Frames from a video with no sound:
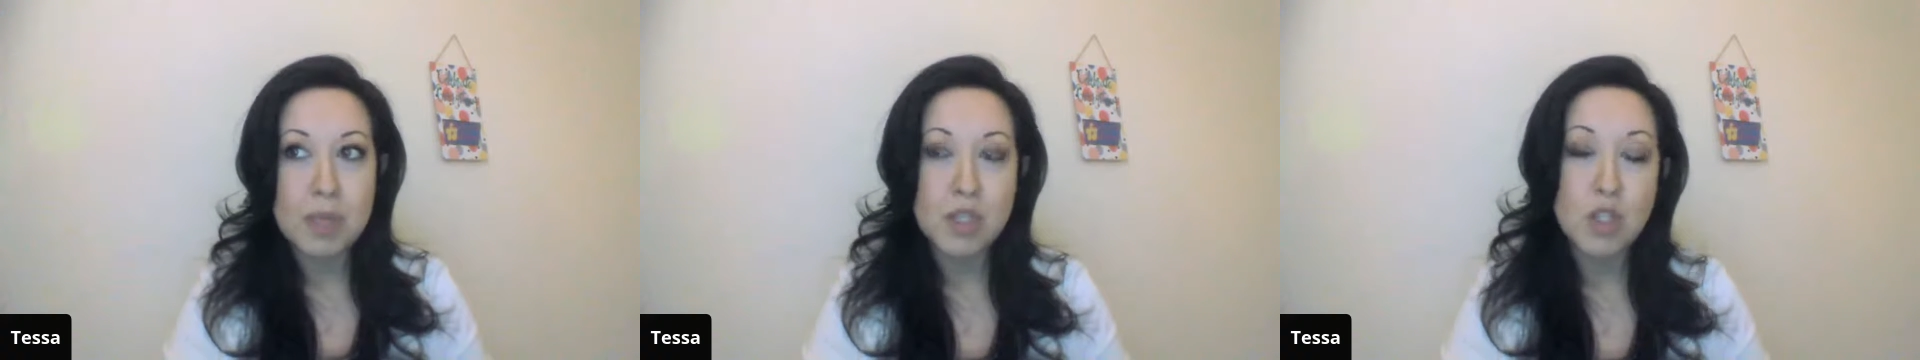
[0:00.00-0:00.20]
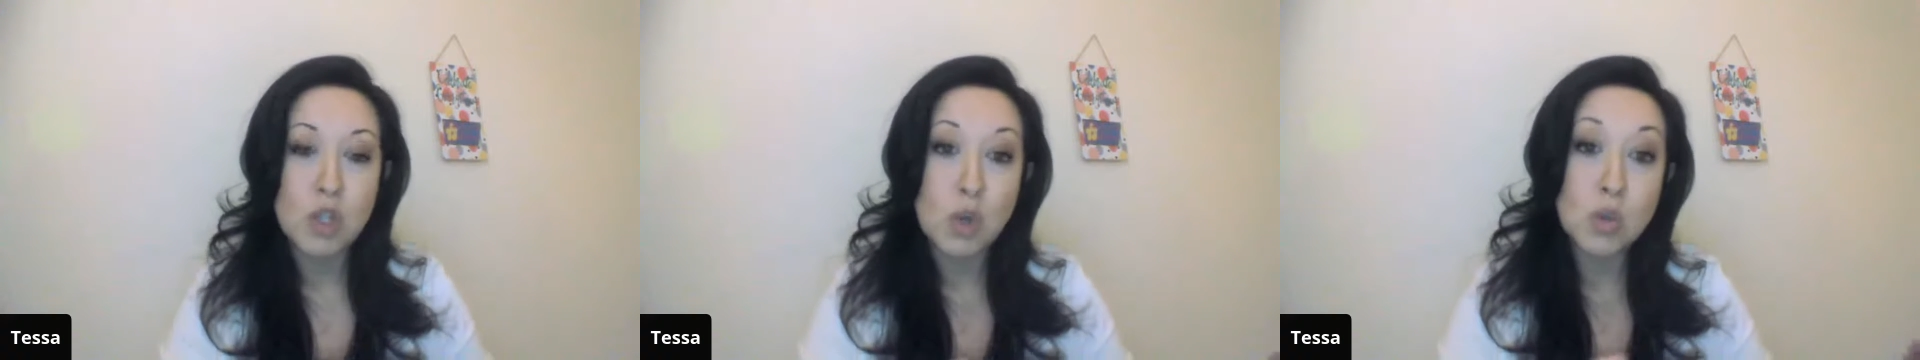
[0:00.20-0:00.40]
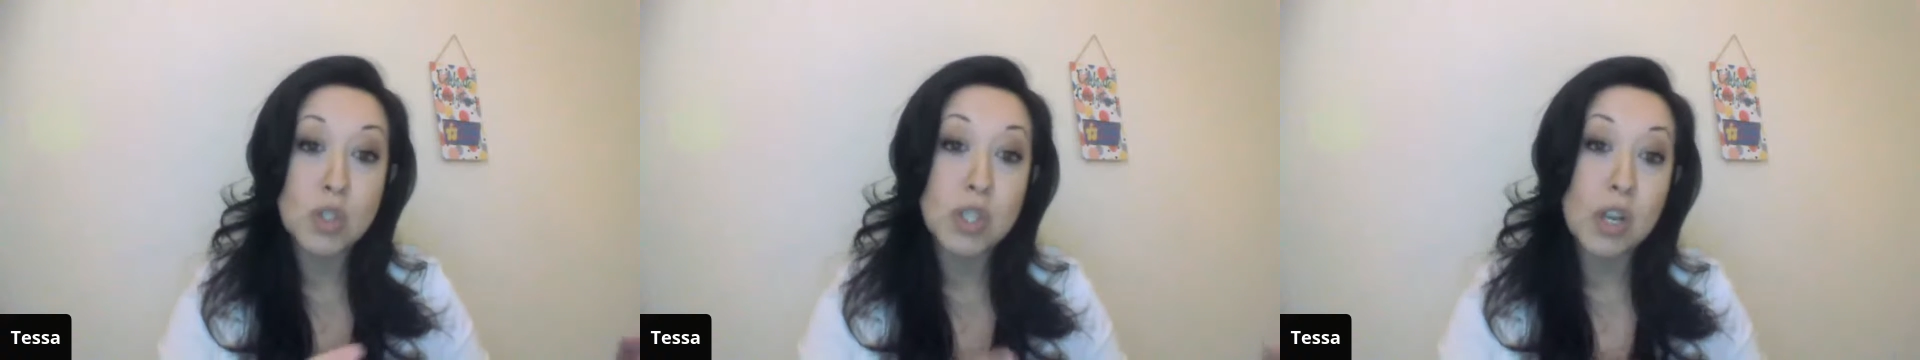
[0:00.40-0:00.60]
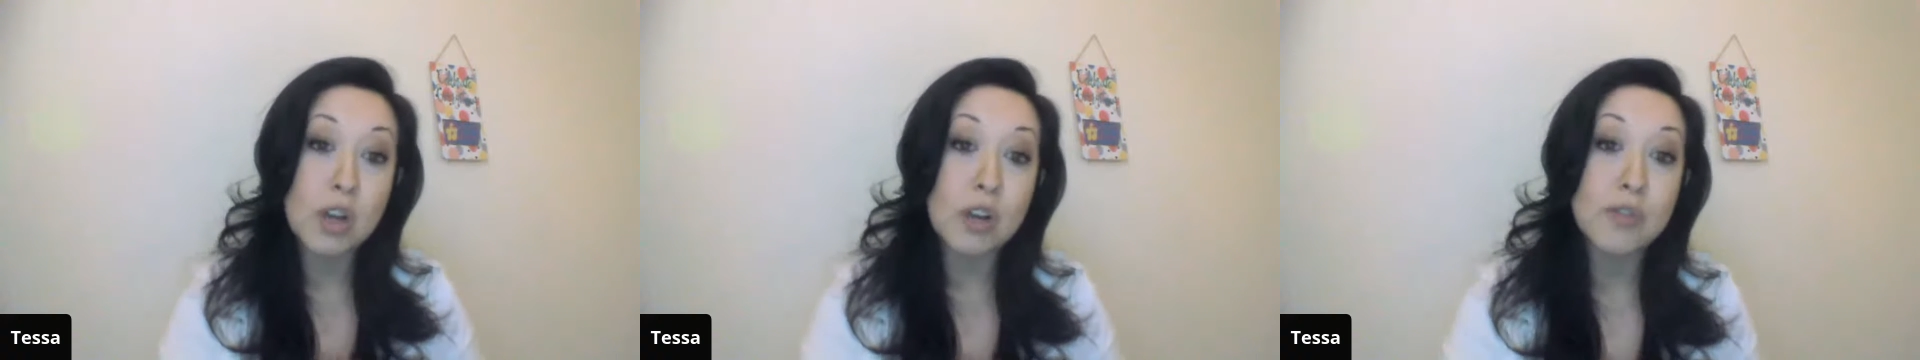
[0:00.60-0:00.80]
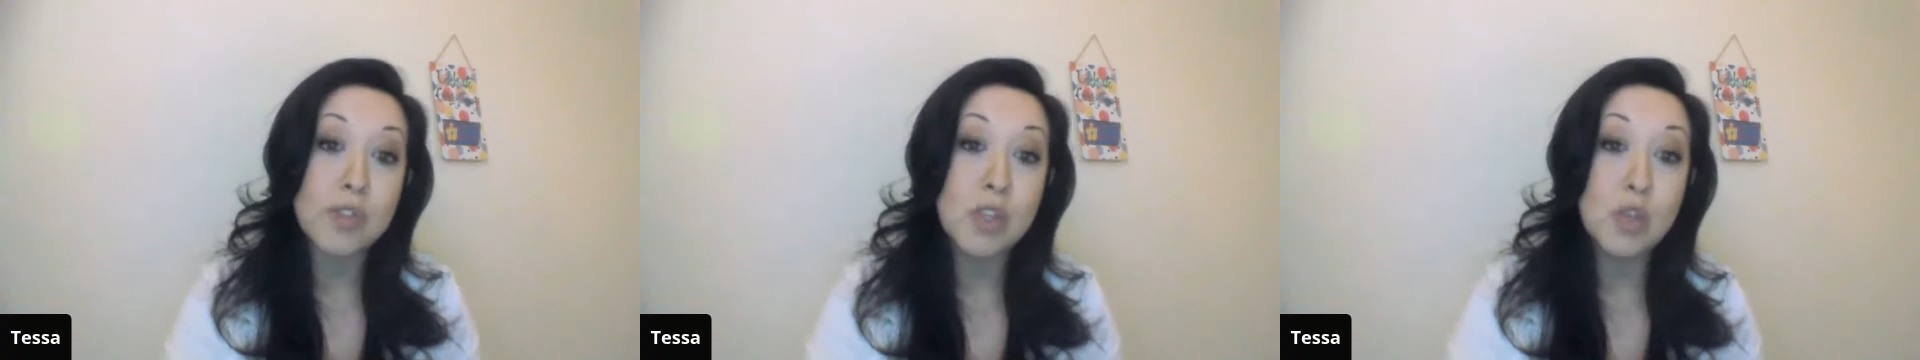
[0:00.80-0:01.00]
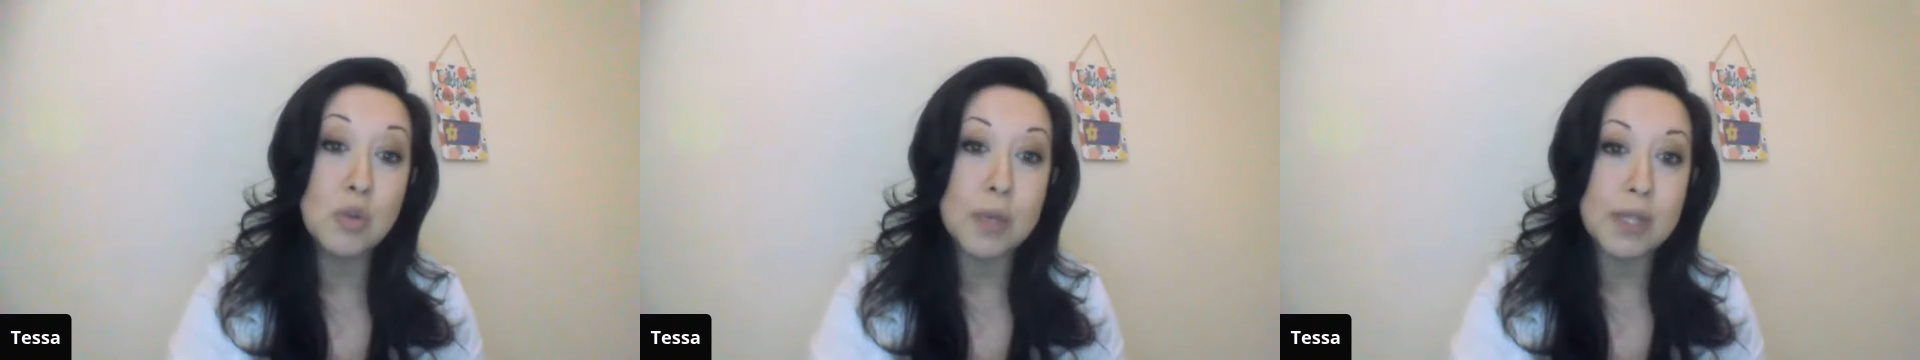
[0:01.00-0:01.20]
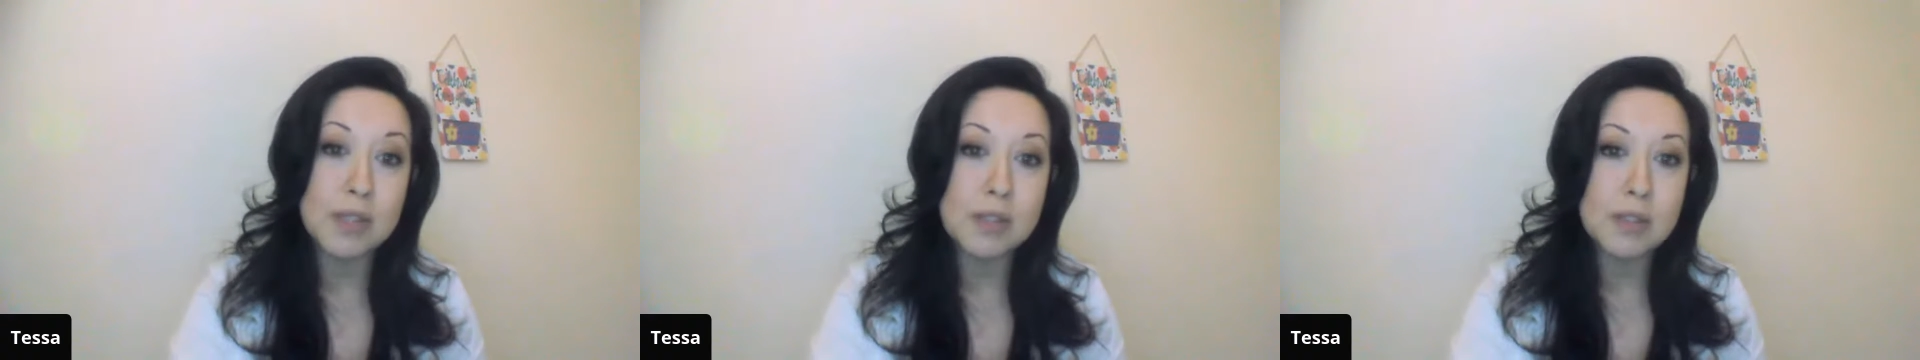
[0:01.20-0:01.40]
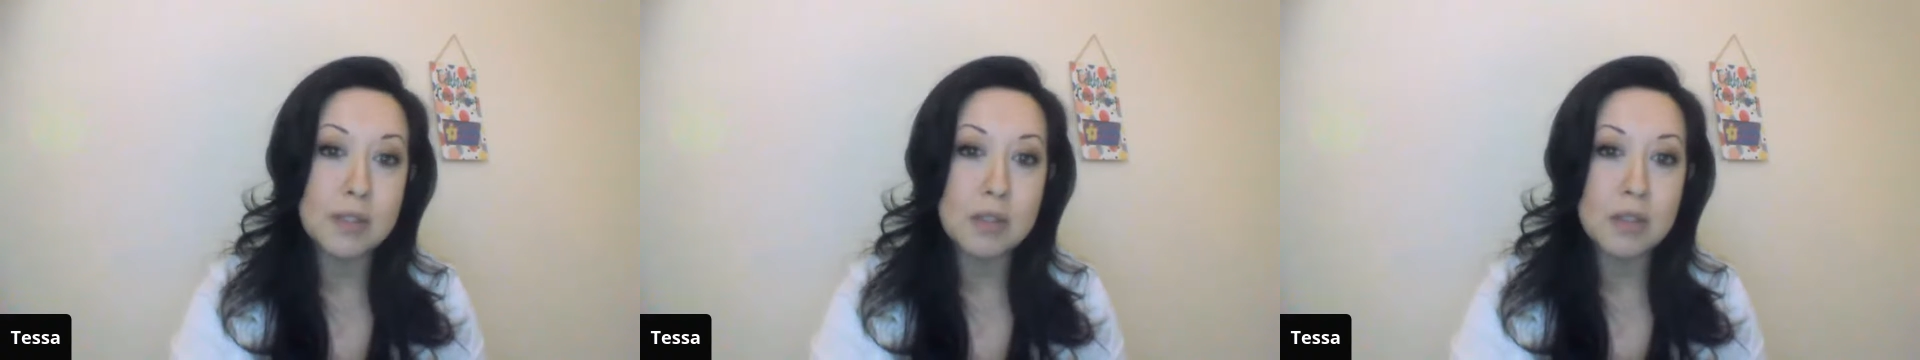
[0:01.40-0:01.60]
being so scared of
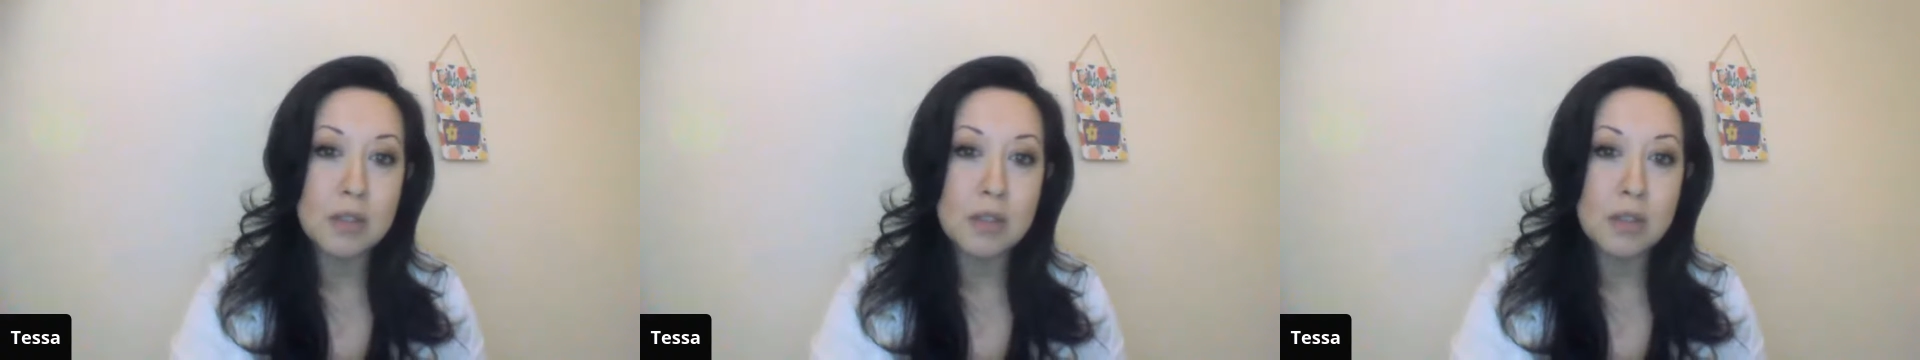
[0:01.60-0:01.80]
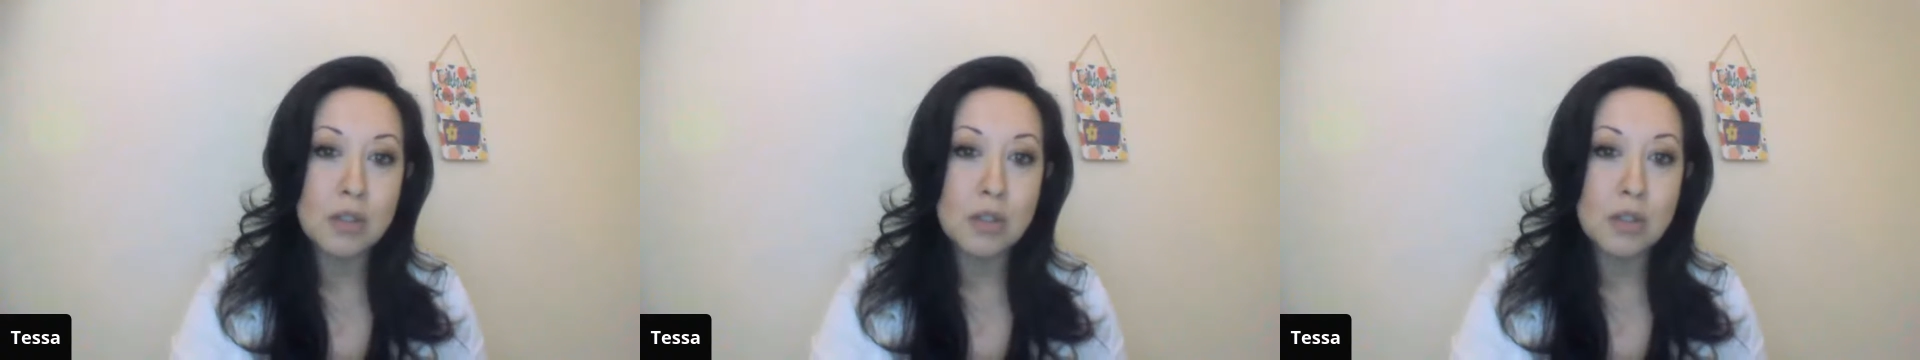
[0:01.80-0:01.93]
humans